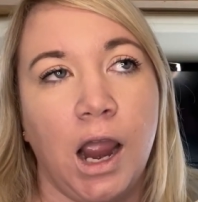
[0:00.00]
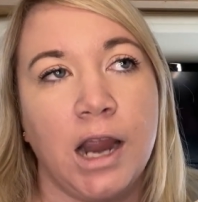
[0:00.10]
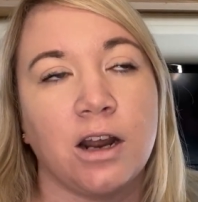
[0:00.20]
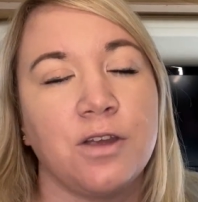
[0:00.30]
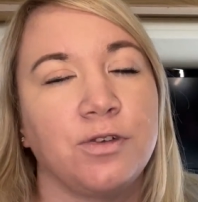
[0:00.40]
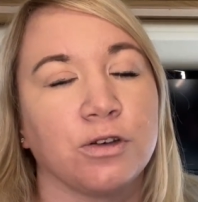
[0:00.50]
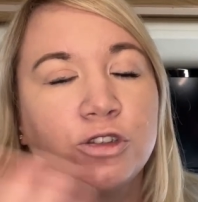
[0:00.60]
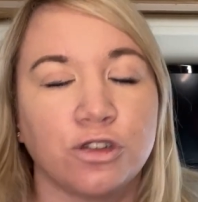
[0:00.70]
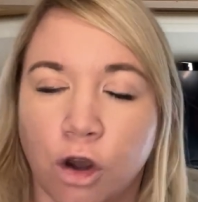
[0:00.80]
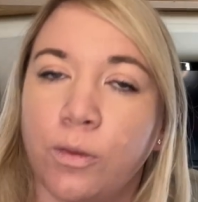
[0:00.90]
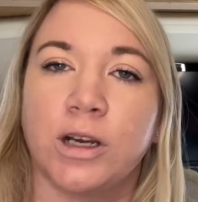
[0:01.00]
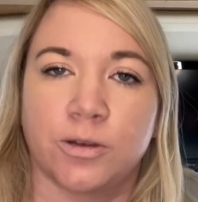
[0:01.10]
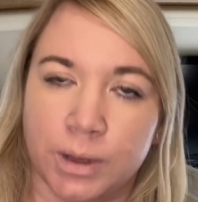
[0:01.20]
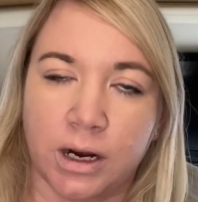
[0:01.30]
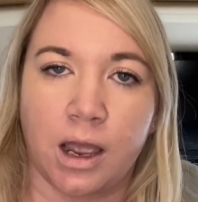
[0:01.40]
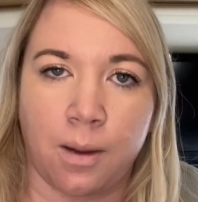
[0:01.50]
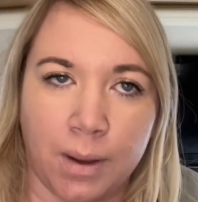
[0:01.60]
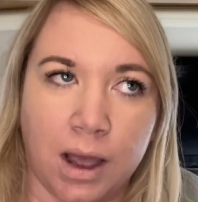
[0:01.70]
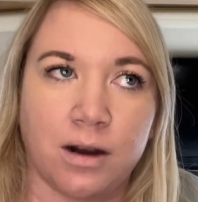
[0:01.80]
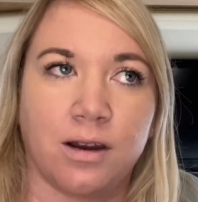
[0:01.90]
and I feel so much better
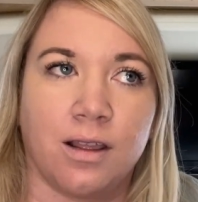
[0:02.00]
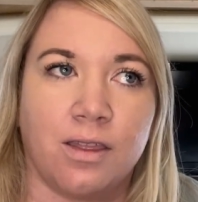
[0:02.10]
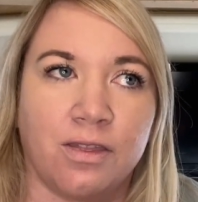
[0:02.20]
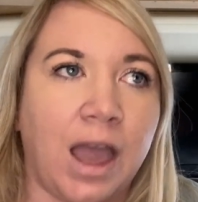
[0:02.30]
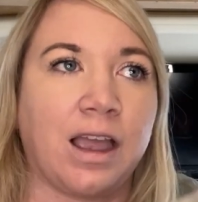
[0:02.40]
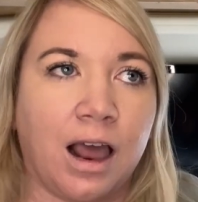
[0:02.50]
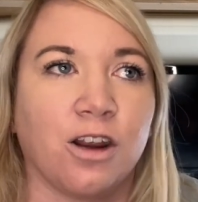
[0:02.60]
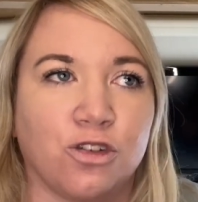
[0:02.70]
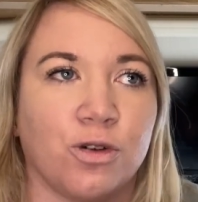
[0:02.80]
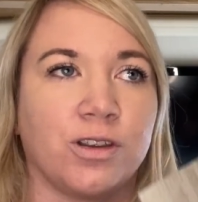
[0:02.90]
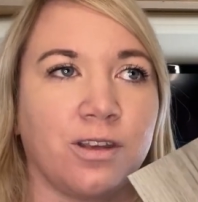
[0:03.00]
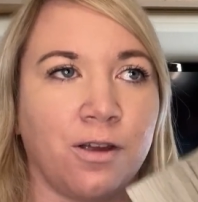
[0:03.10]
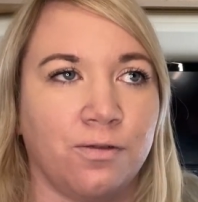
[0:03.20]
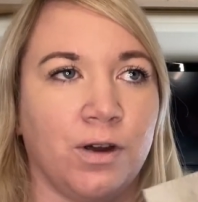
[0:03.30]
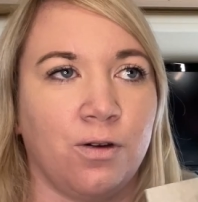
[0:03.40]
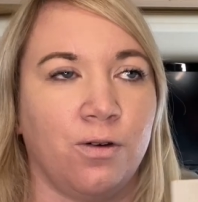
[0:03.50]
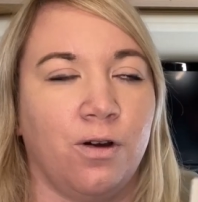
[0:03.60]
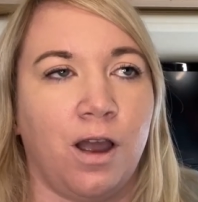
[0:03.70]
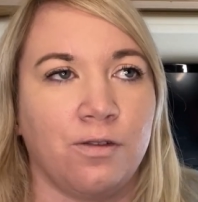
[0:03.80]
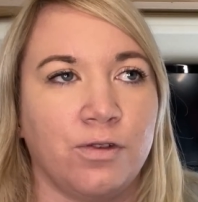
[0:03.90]
about that color choice. I
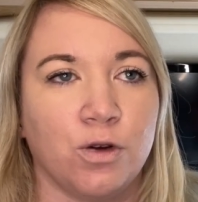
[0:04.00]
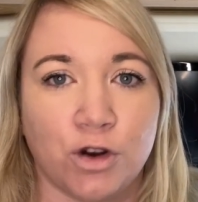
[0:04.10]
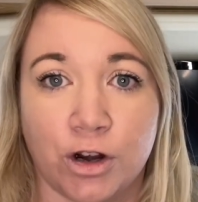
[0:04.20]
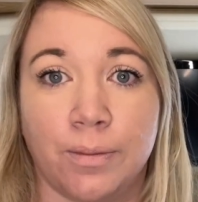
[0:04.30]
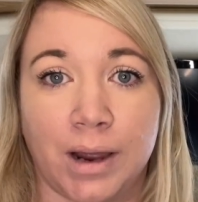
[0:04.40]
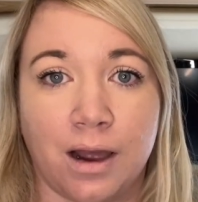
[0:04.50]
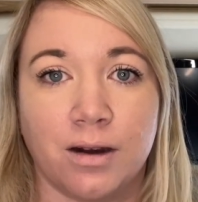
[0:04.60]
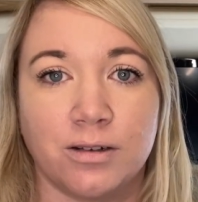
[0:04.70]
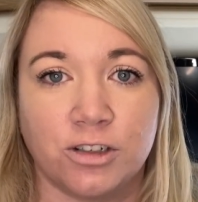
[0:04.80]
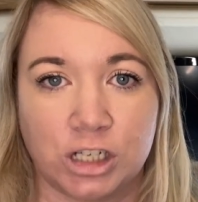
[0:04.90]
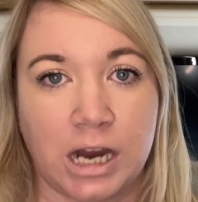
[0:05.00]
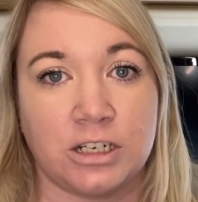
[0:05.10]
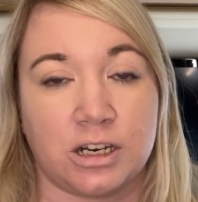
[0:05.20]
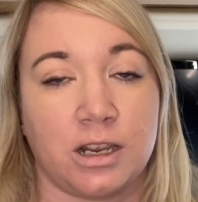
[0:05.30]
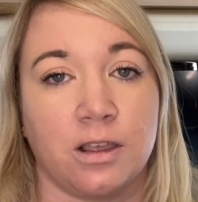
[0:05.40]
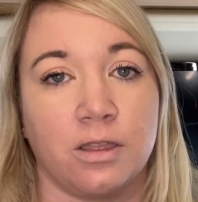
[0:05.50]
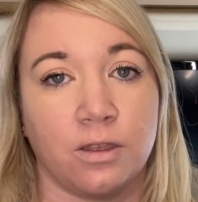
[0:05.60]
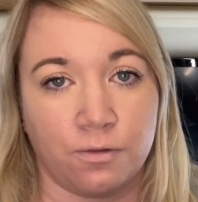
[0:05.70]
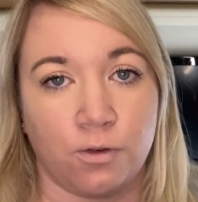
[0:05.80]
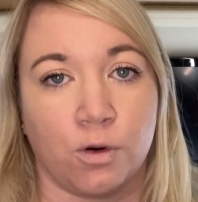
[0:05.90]
feel good about changing
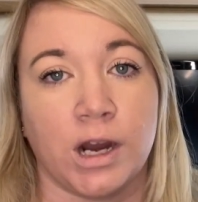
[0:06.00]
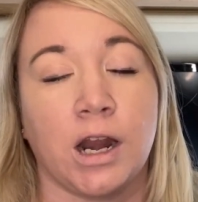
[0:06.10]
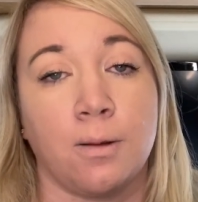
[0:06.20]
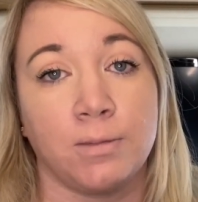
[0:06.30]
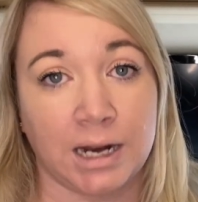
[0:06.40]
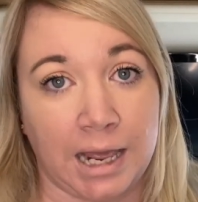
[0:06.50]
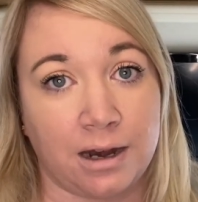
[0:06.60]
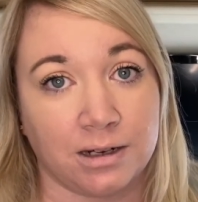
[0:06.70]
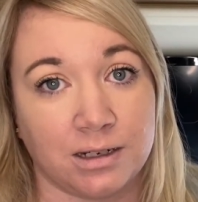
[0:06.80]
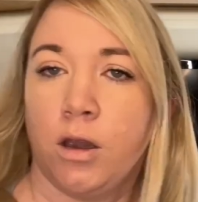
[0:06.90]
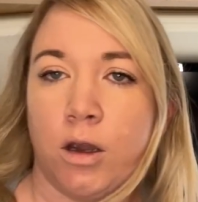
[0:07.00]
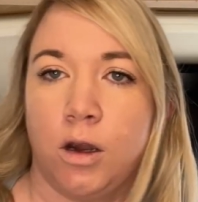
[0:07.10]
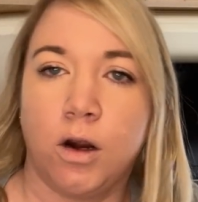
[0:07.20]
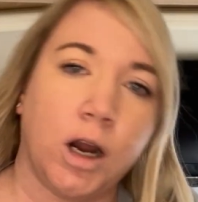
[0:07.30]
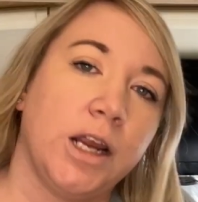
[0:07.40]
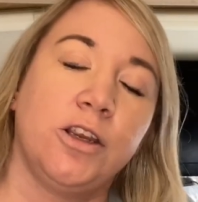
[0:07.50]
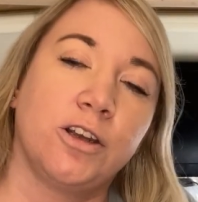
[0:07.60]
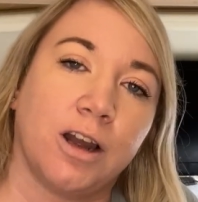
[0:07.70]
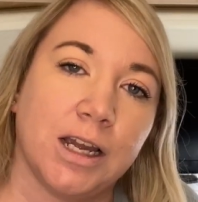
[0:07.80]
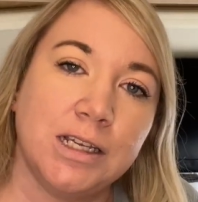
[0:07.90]
the flooring, and I'm glad I did. All right, you
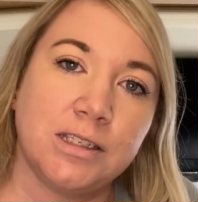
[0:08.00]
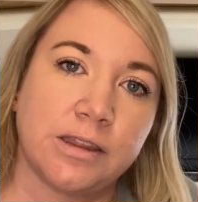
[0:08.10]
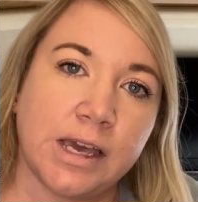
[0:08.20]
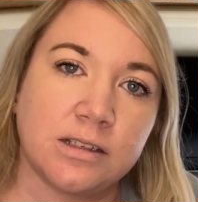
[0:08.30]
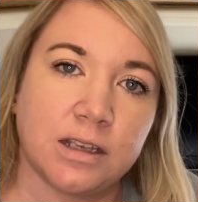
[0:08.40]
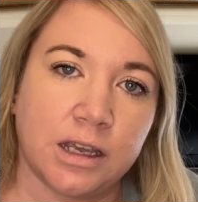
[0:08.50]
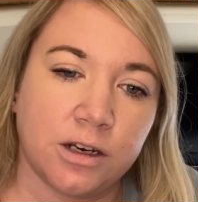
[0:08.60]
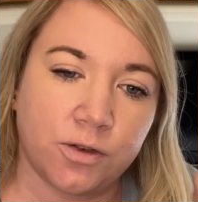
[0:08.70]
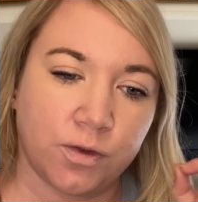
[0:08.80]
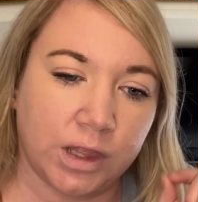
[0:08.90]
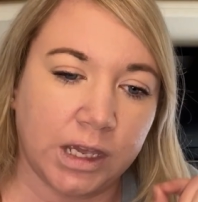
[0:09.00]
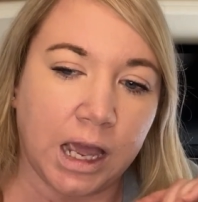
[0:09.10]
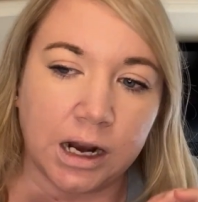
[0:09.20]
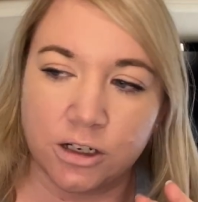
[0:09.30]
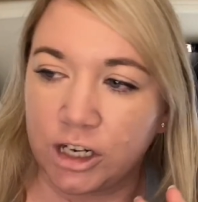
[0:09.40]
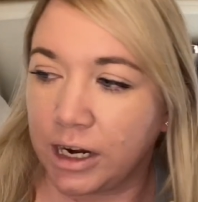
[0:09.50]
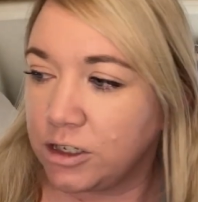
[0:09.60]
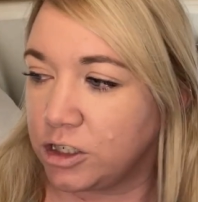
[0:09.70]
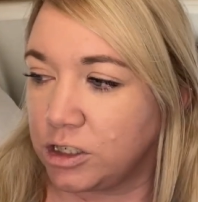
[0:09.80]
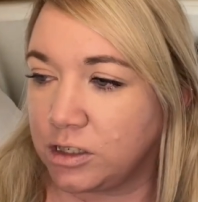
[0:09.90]
guys, that's it for the color
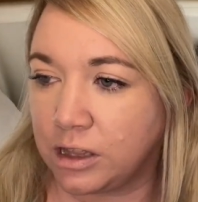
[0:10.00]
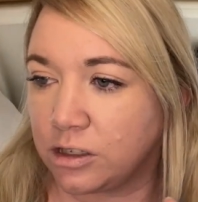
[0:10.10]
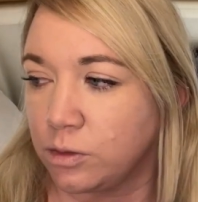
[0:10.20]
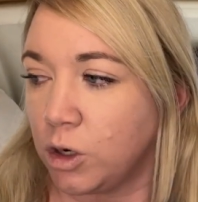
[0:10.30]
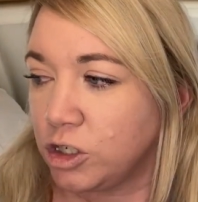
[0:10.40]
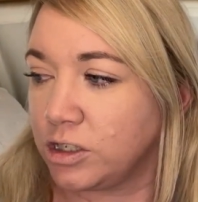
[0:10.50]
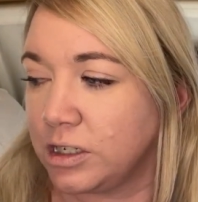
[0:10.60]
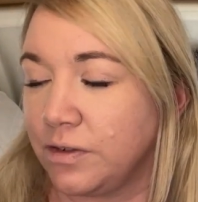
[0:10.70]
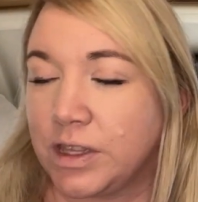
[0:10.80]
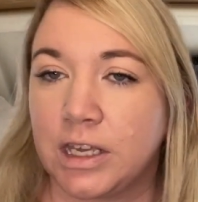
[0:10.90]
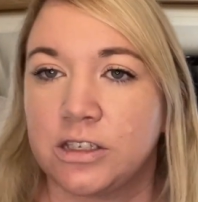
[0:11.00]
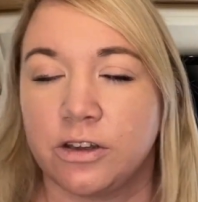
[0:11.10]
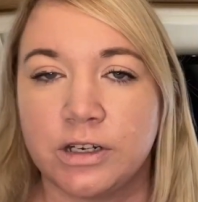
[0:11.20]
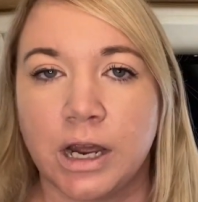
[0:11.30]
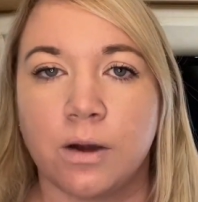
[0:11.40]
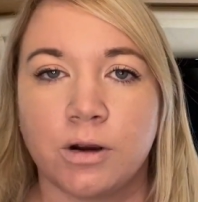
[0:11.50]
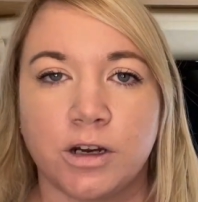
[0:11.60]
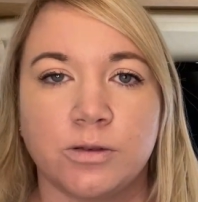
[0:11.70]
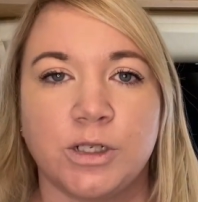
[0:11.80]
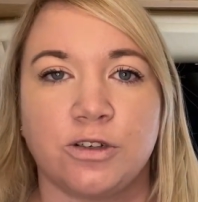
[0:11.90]
changes and the swatches and everything. So now I'm
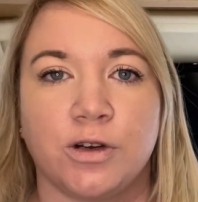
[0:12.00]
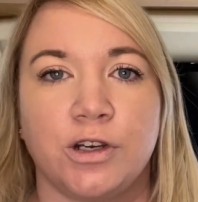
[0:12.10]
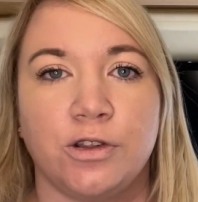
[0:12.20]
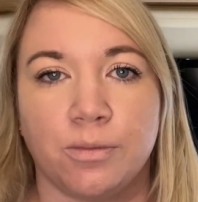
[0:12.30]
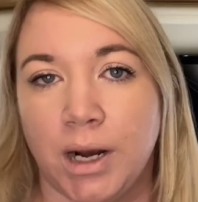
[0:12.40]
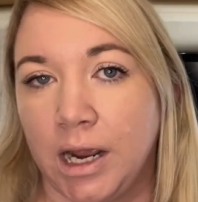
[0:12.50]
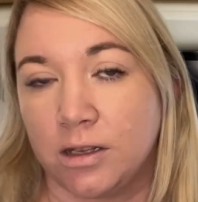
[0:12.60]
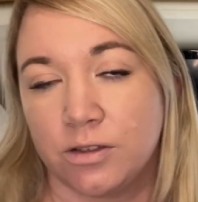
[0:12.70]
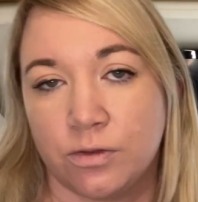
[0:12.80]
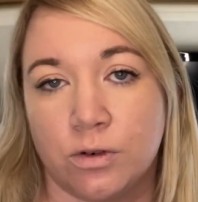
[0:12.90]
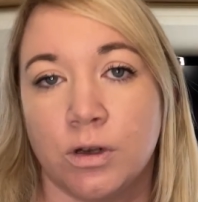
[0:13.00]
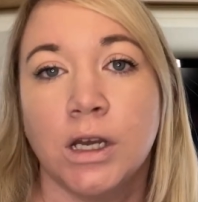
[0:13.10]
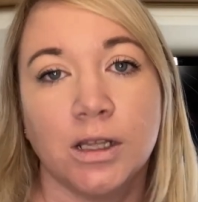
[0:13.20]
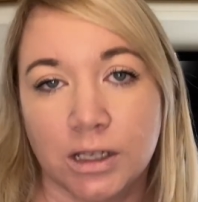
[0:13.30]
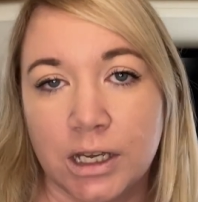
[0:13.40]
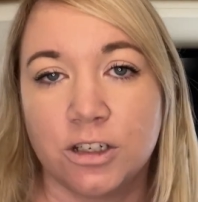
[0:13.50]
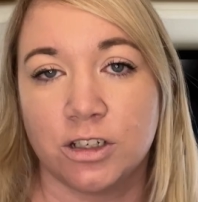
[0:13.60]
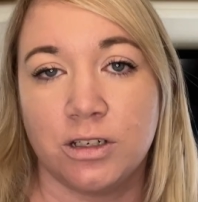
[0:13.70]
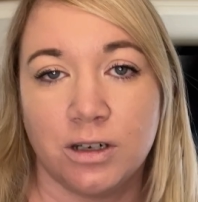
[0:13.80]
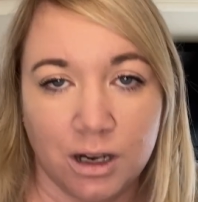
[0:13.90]
going to be showing you the plans for the
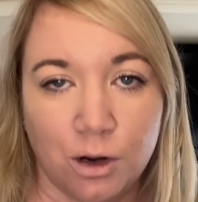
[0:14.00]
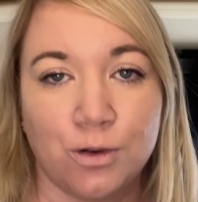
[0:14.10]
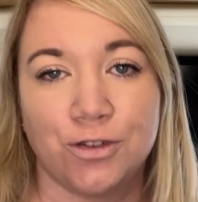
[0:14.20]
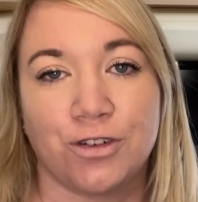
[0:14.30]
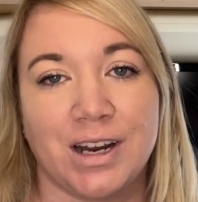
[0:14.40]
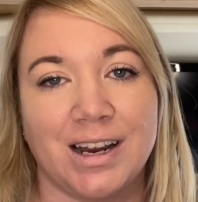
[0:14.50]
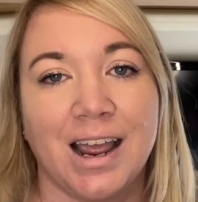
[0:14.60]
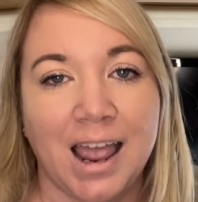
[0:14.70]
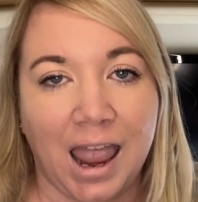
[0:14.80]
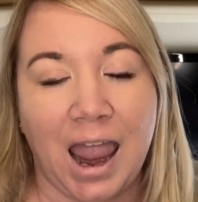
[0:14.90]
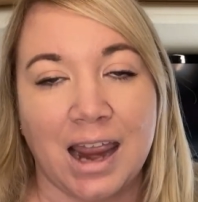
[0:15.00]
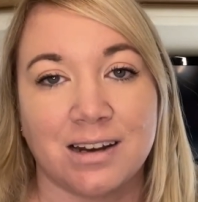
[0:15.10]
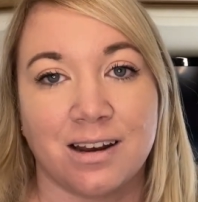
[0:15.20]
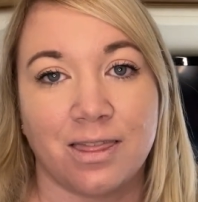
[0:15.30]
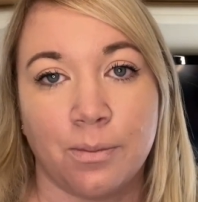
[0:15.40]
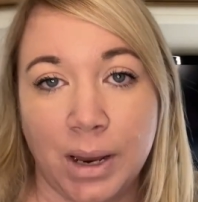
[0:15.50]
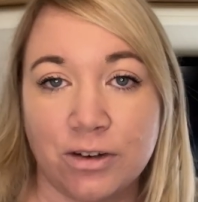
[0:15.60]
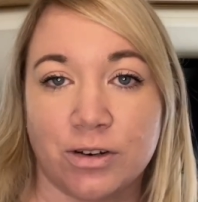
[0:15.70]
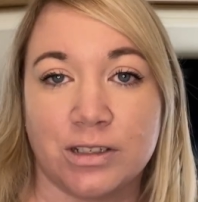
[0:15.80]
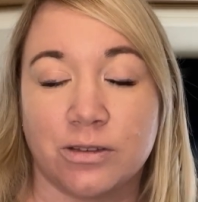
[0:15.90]
kitchen, laundry, and the
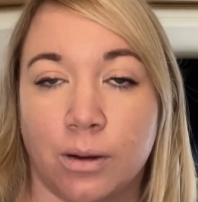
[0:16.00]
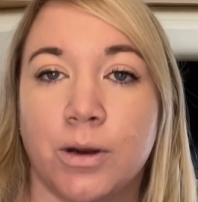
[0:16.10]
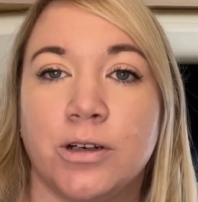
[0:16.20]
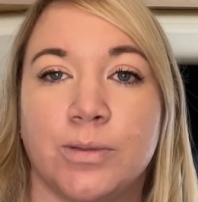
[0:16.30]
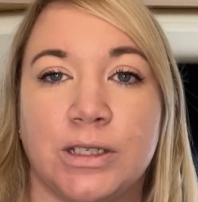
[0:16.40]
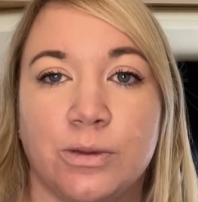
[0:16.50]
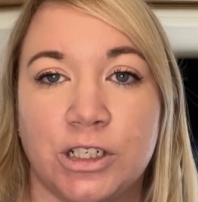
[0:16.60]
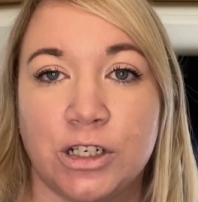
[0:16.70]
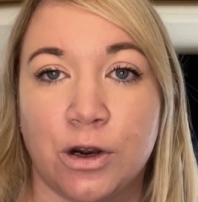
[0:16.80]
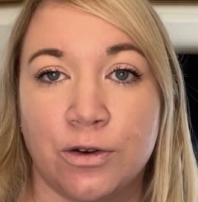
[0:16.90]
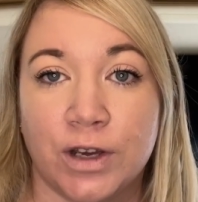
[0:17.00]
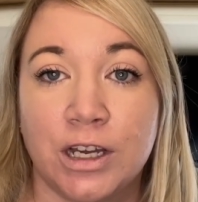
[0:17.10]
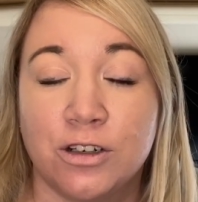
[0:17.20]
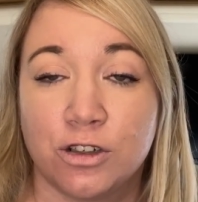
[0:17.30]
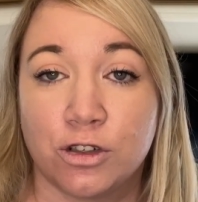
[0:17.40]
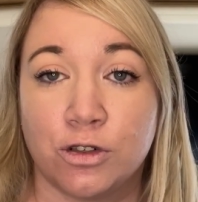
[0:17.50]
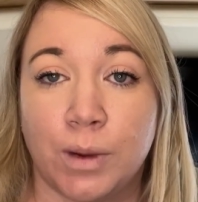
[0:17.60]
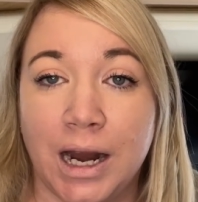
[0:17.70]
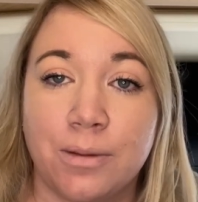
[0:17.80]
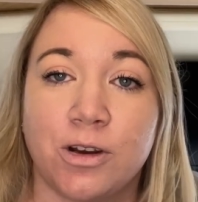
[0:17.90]
pantry. So I'm going to be switching over to
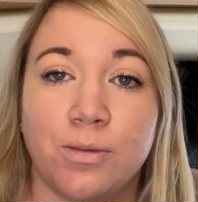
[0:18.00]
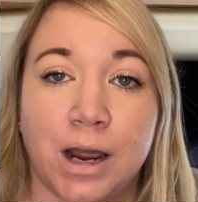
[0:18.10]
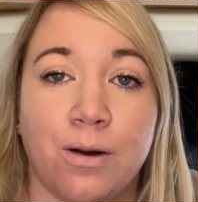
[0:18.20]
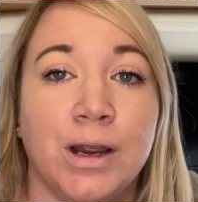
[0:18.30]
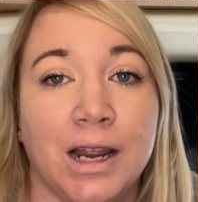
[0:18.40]
my laptop now.